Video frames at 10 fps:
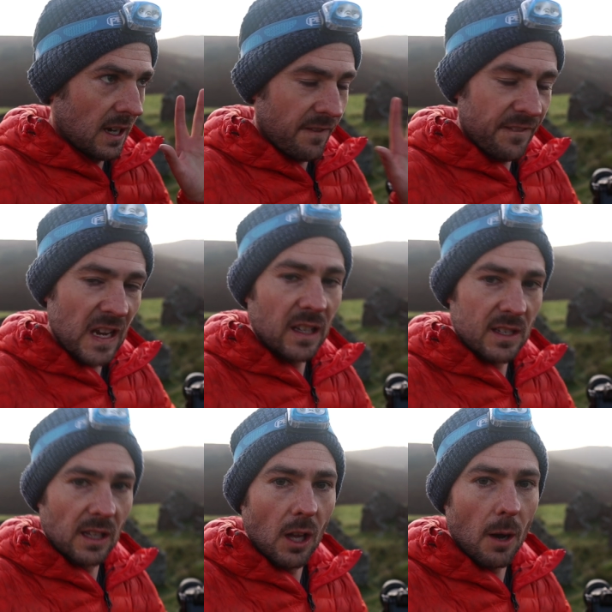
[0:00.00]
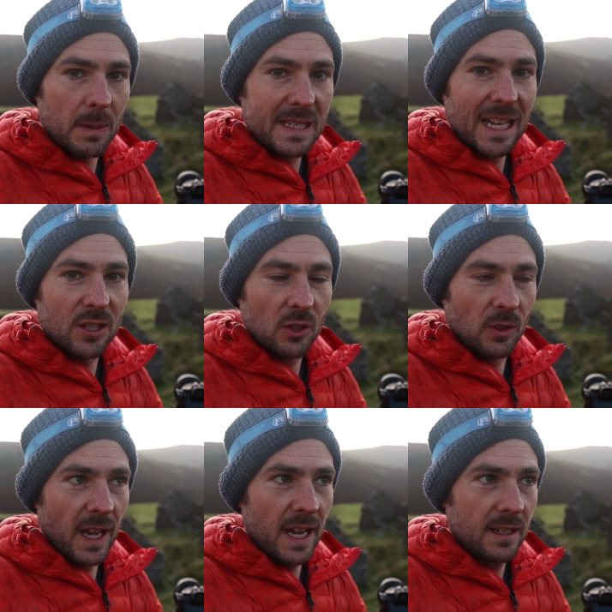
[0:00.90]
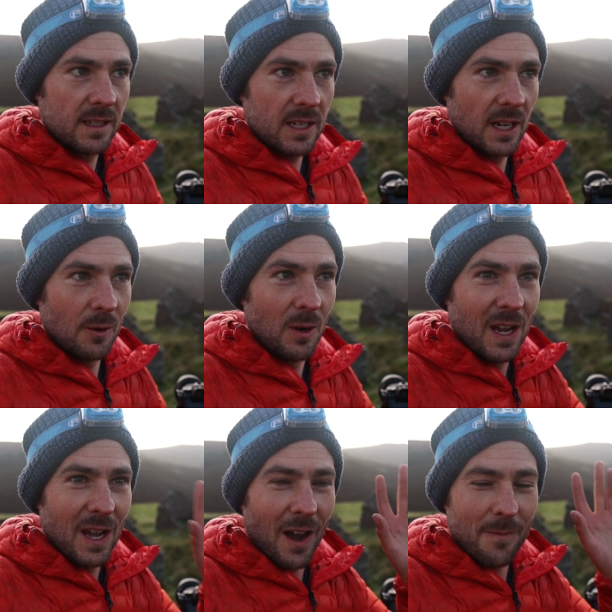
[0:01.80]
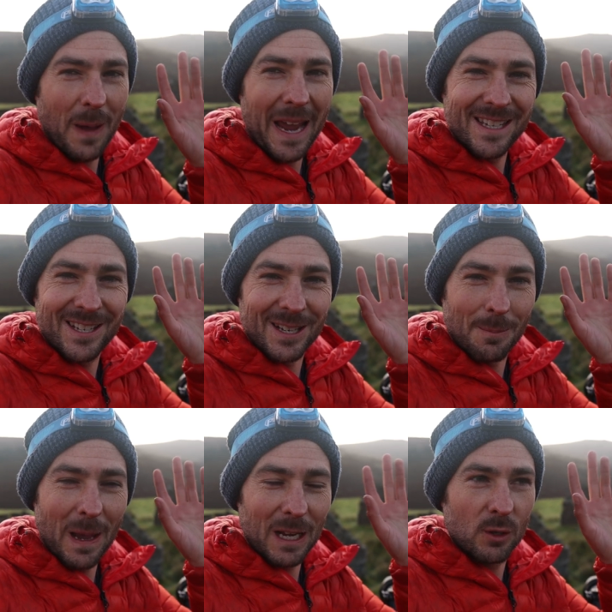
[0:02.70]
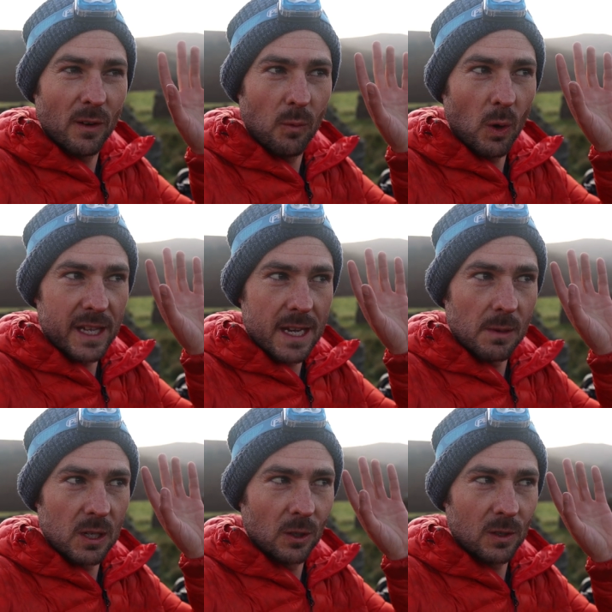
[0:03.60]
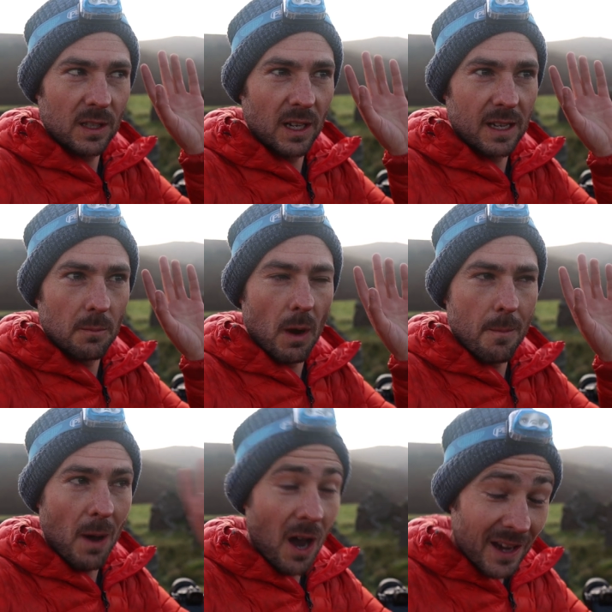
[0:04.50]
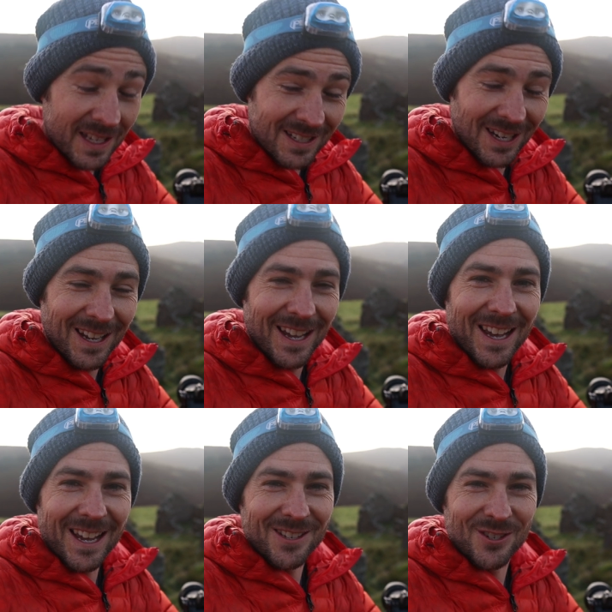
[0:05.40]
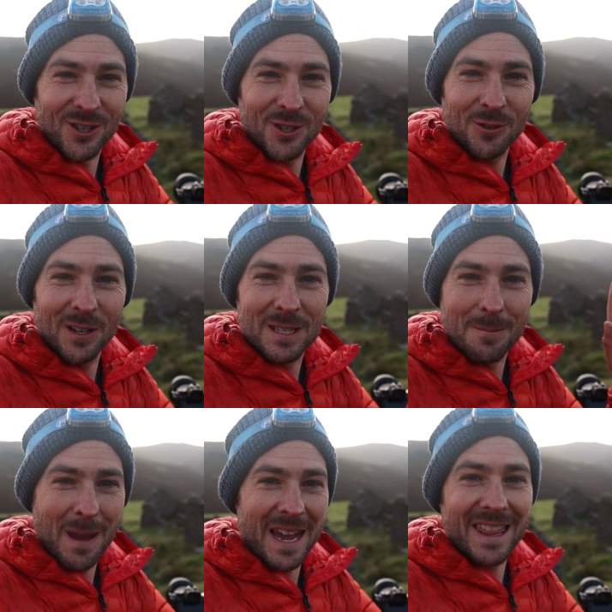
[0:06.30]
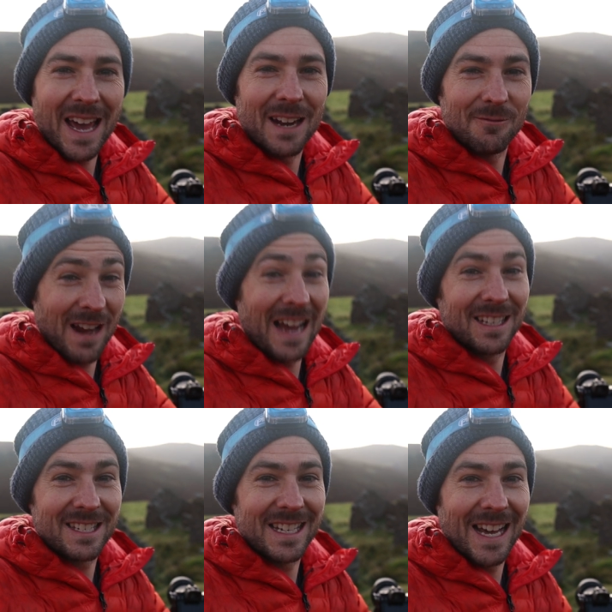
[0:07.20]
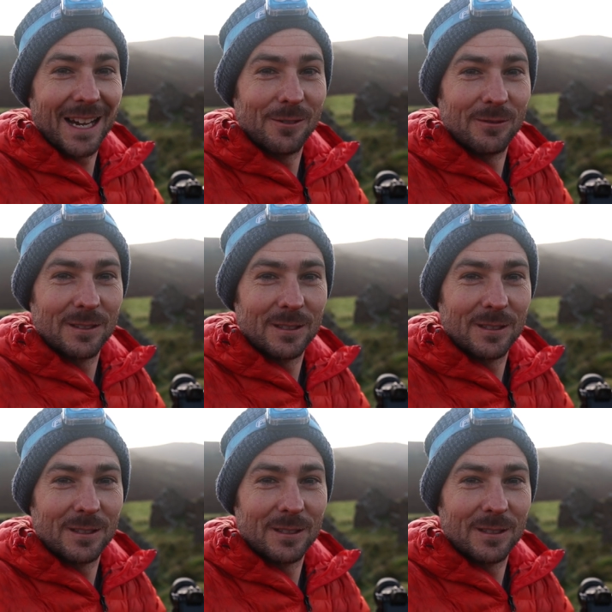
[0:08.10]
I feel there's a lot of potential there, so I've painted a picture of what the image looks like in my mind. It's just trying to make that a reality now.